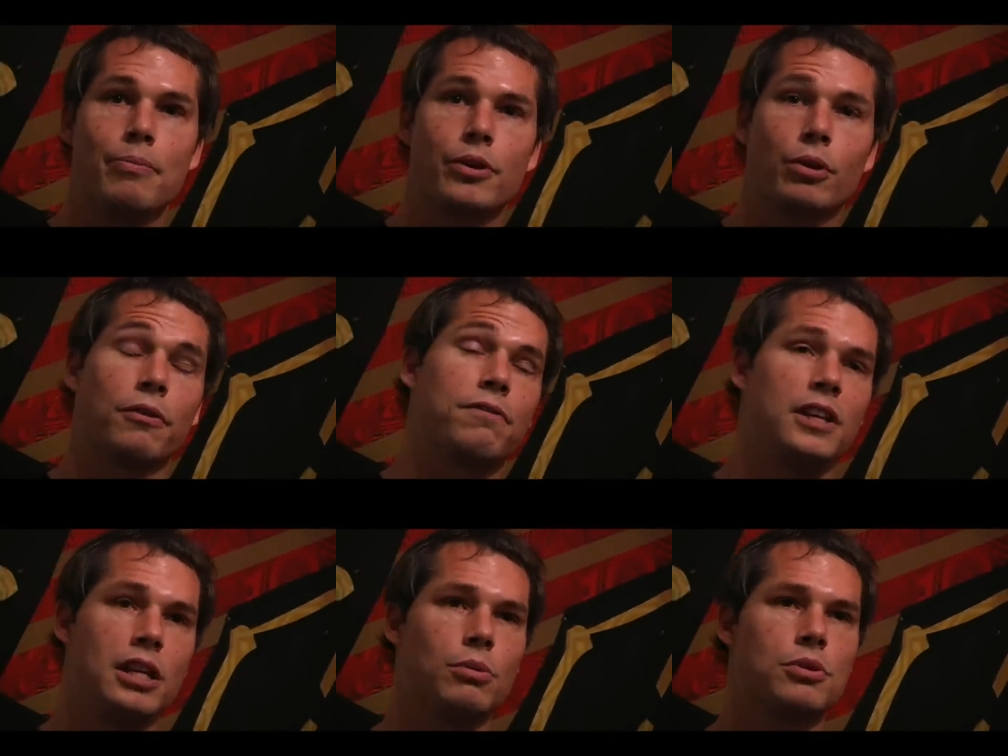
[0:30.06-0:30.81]

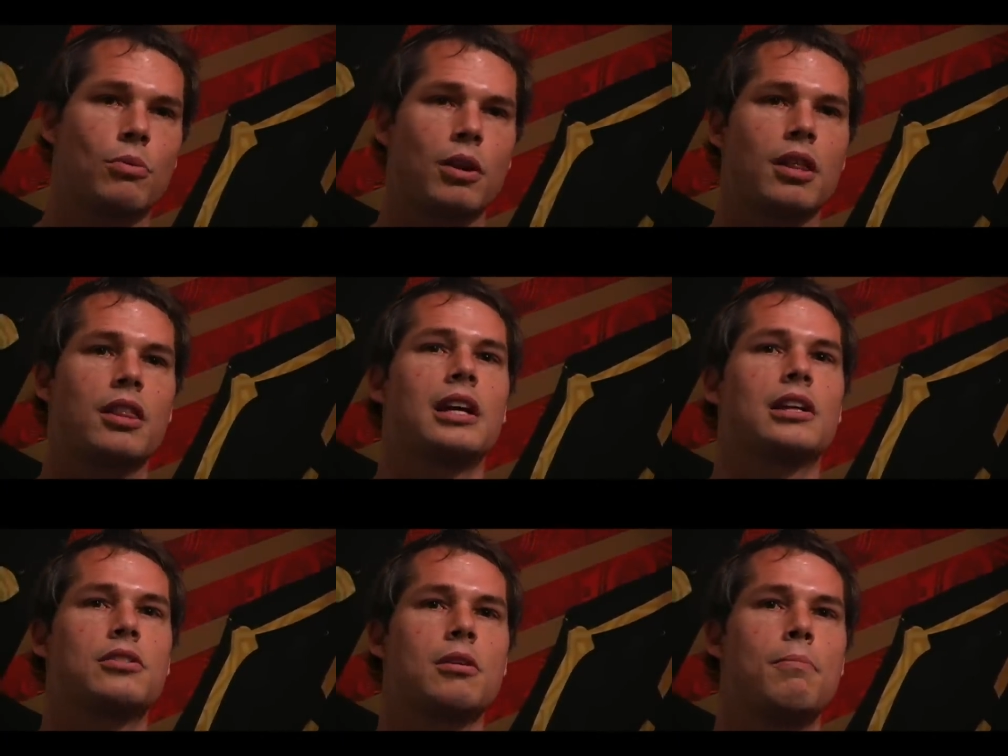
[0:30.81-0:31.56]
Graffiti was one of the
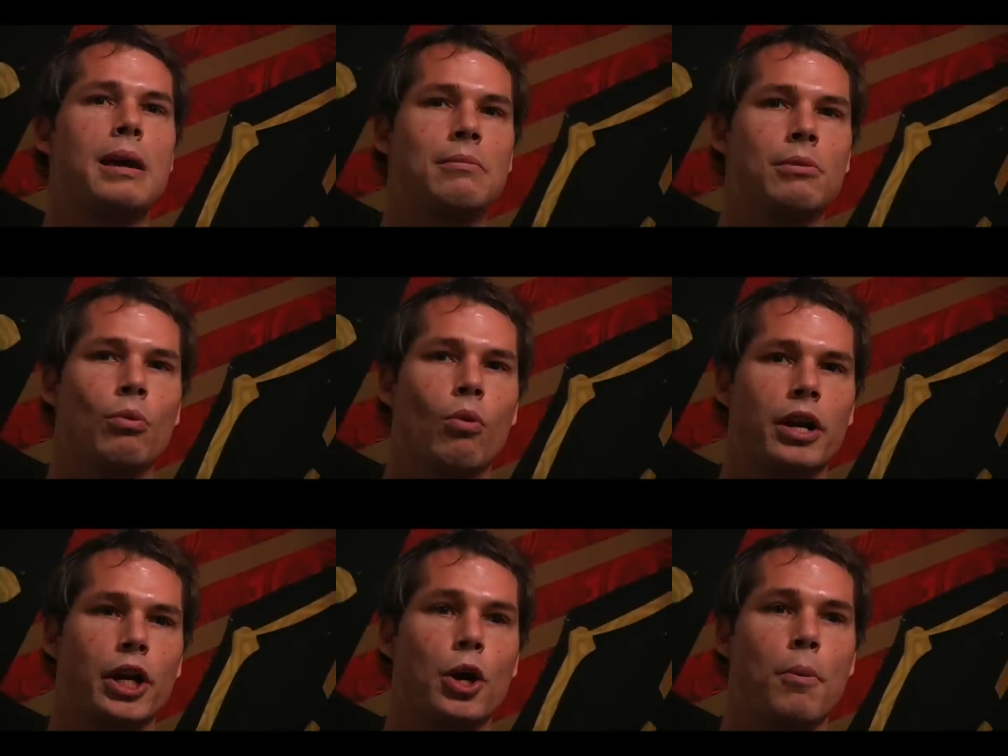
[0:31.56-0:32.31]
things that made me want
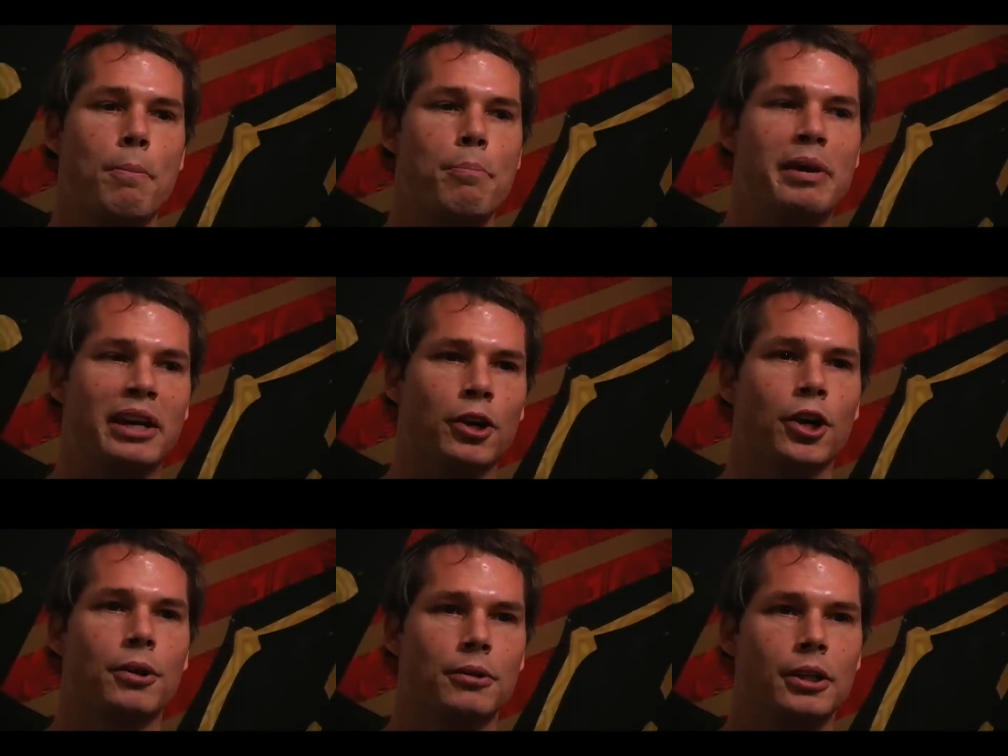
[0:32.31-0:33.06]
to go
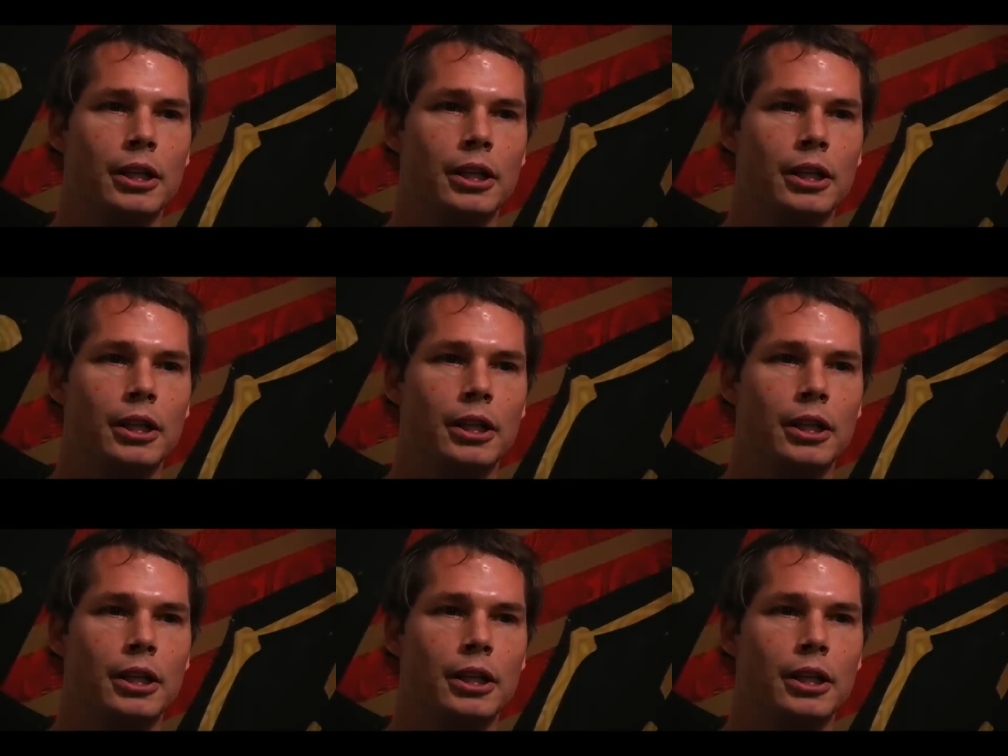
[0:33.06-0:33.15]
bigger,